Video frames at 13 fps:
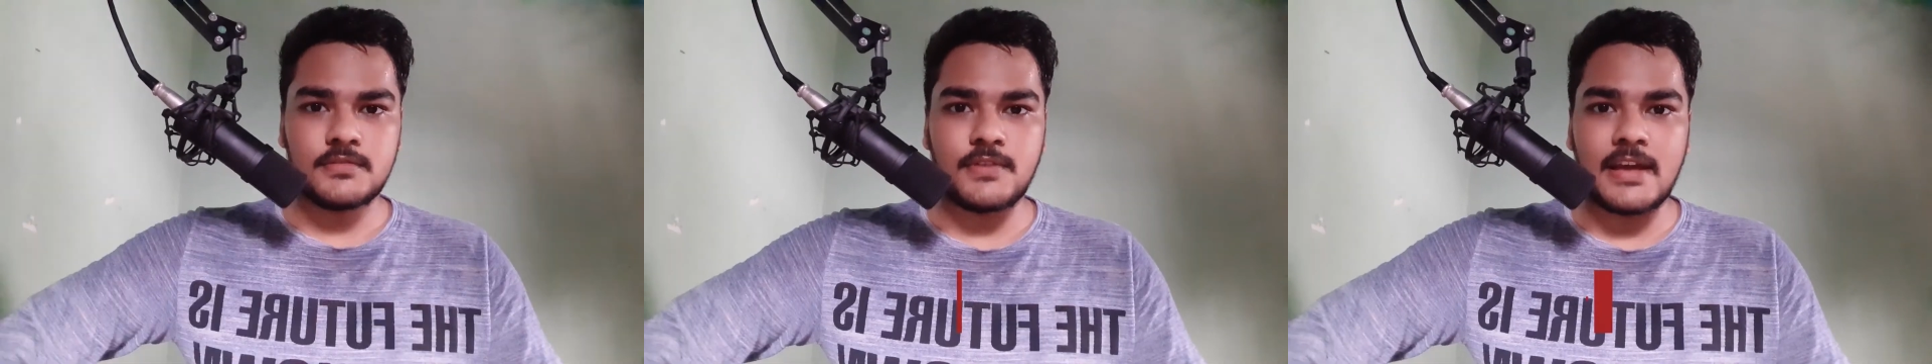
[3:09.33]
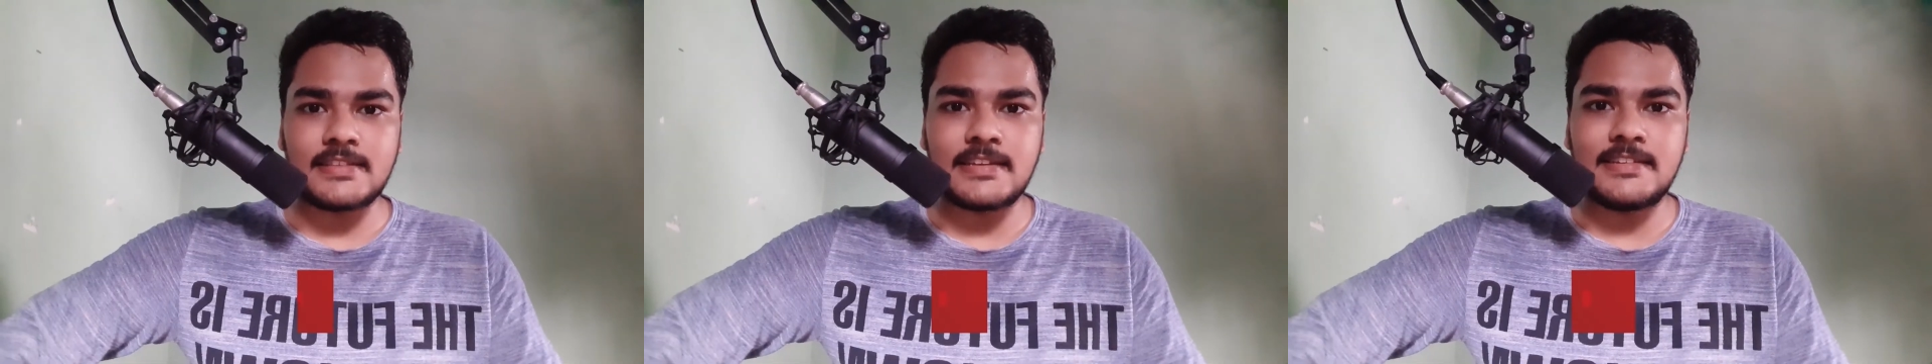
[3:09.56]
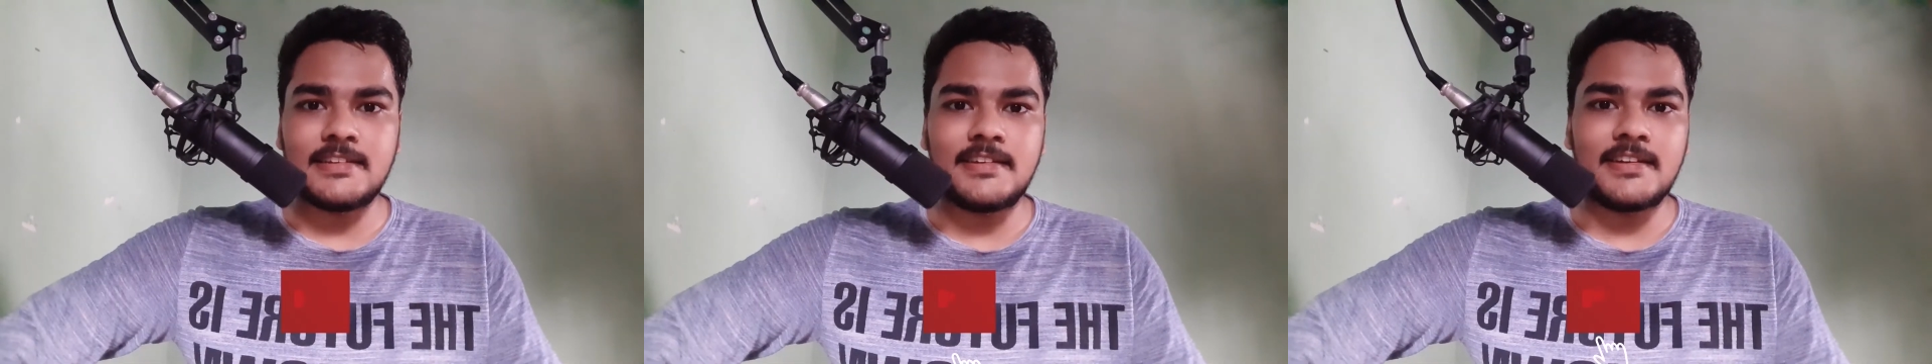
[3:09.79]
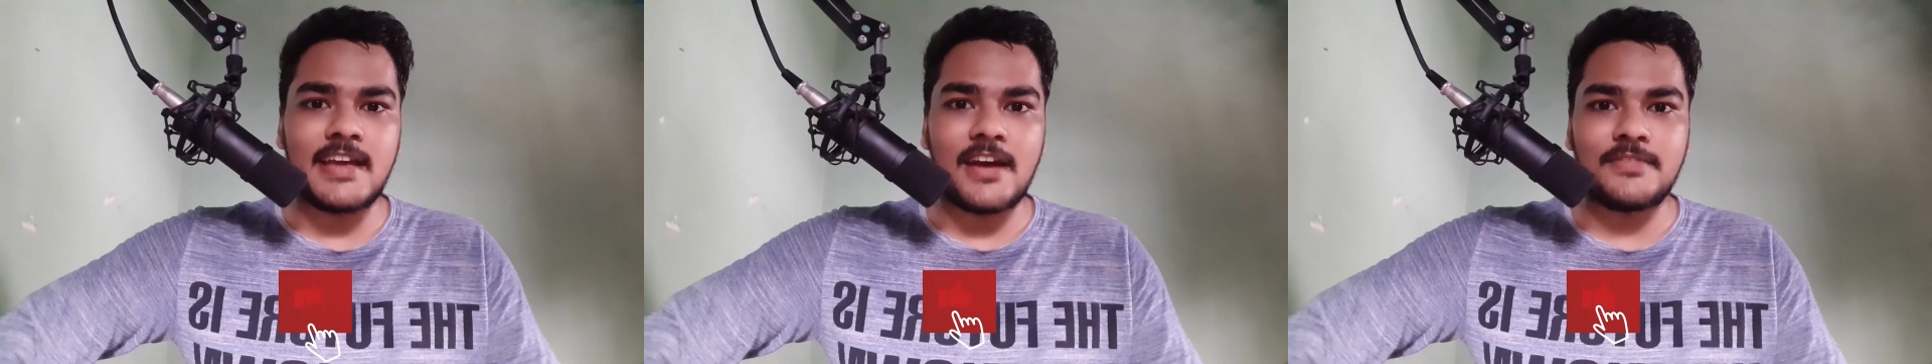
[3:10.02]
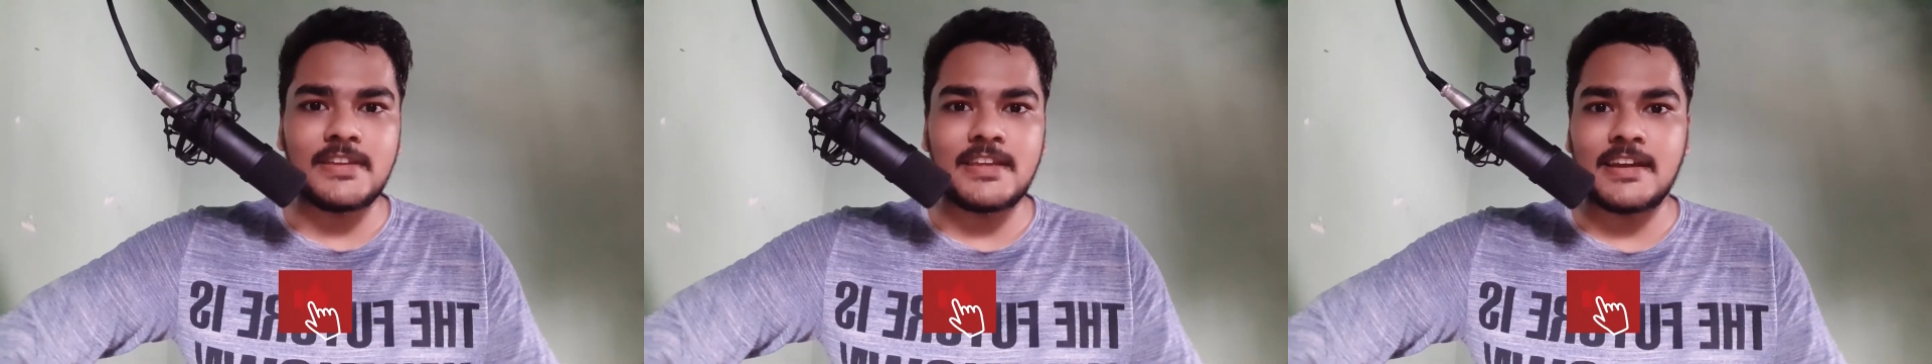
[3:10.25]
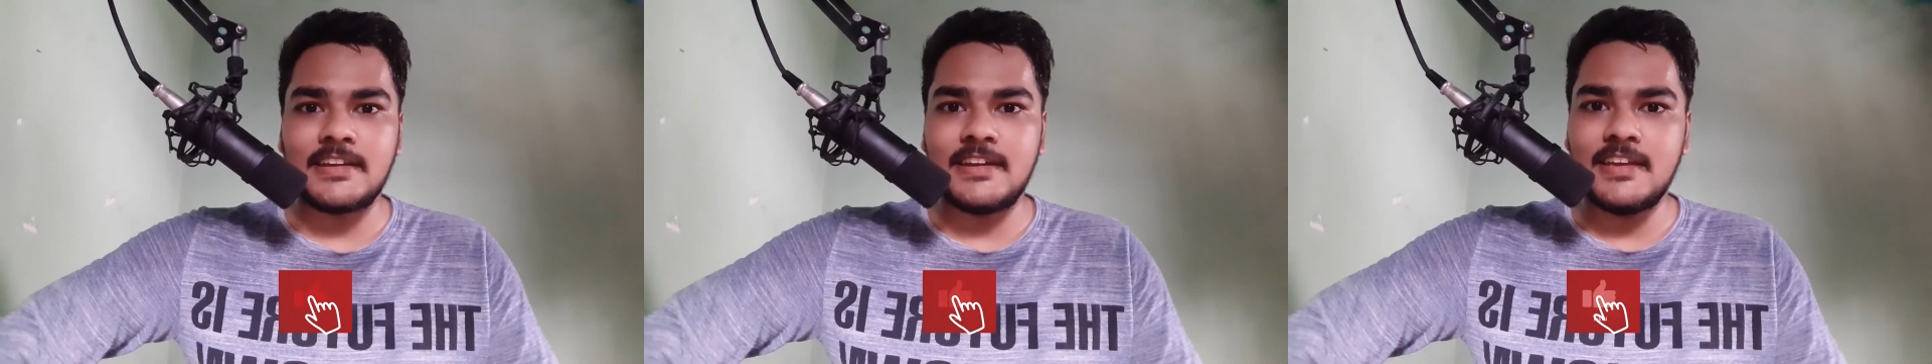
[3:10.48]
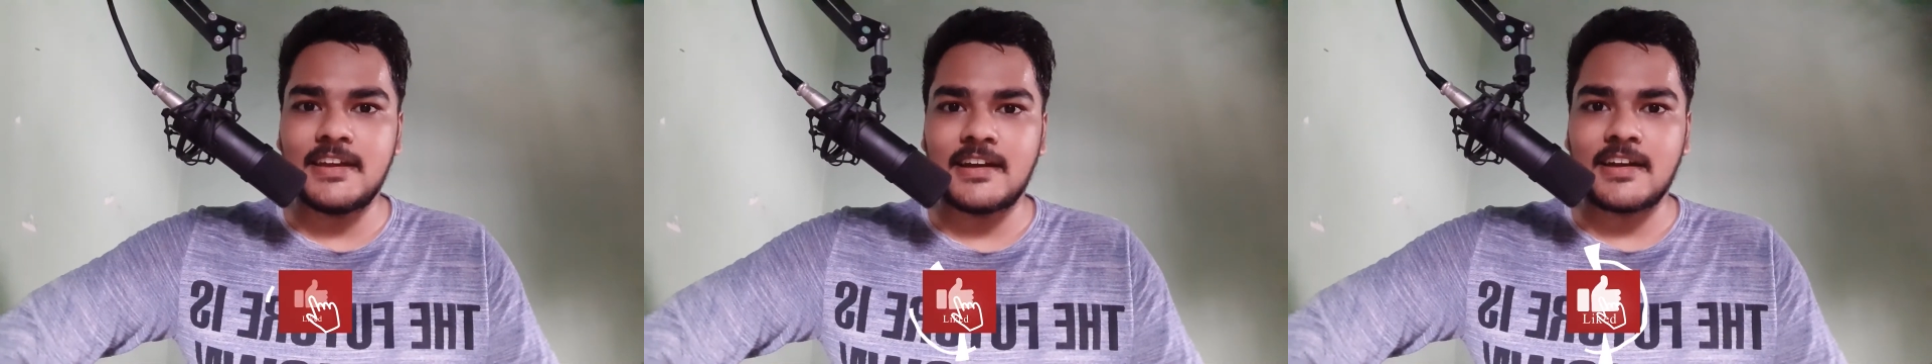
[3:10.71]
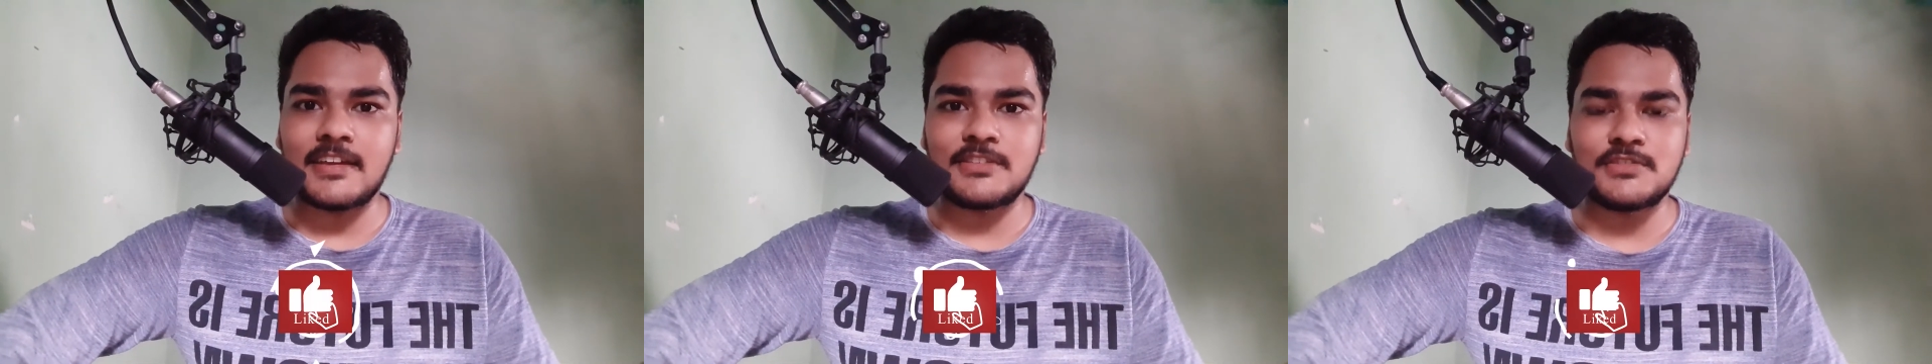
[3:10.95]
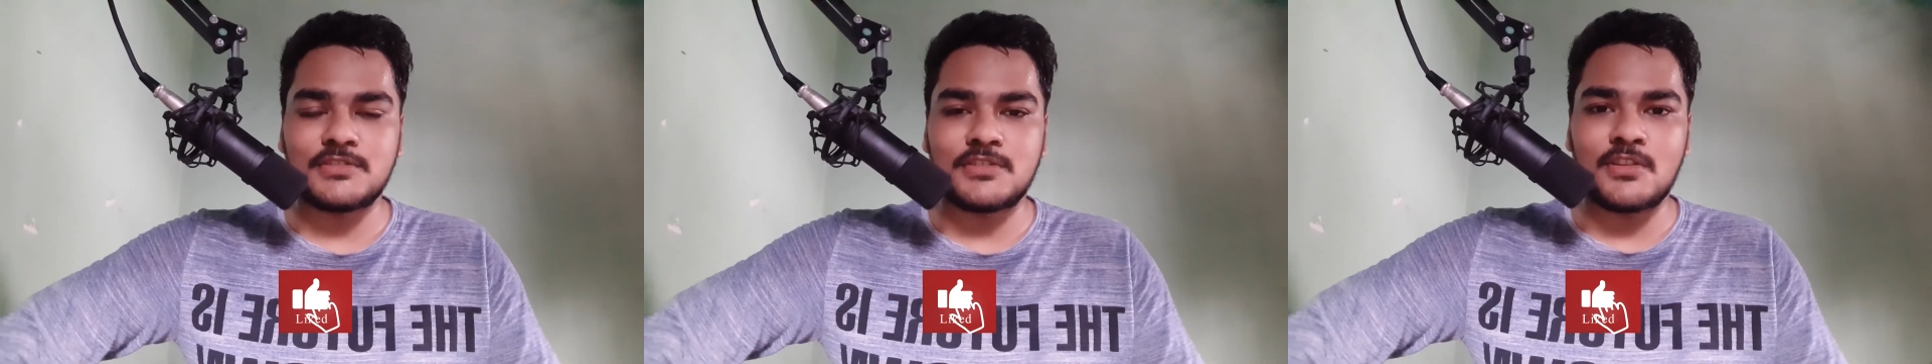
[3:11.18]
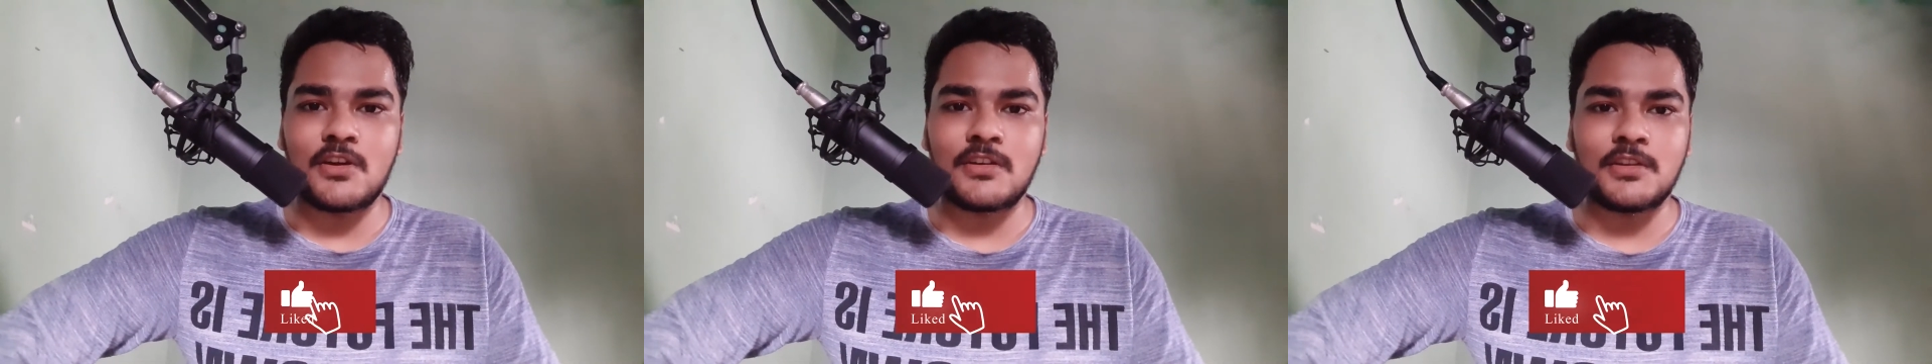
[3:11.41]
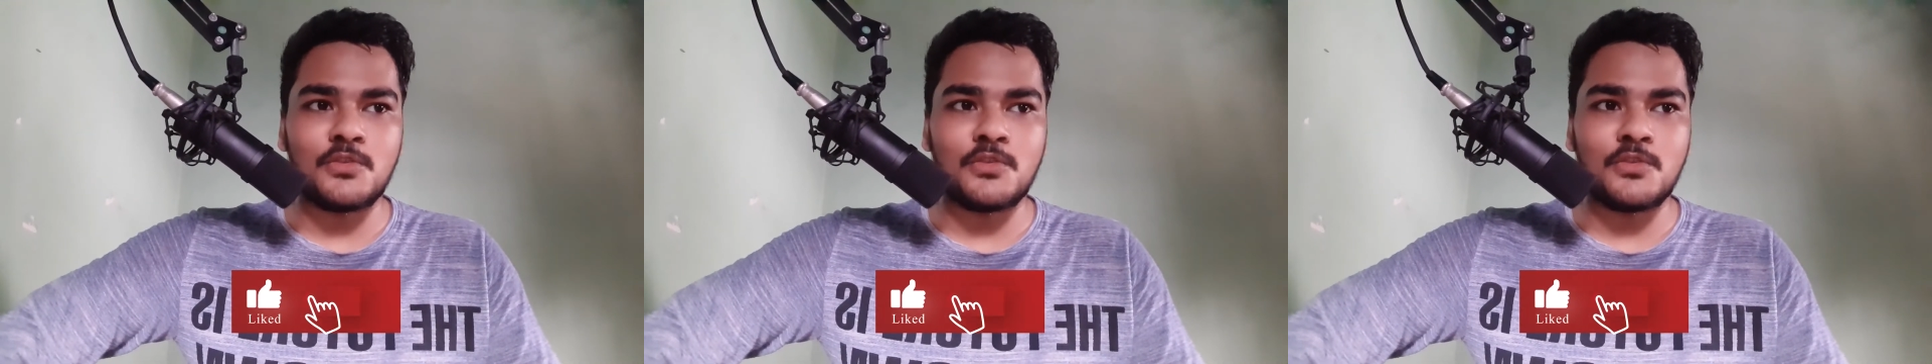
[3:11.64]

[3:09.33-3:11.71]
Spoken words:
So as I didn't have any idea, I just thought,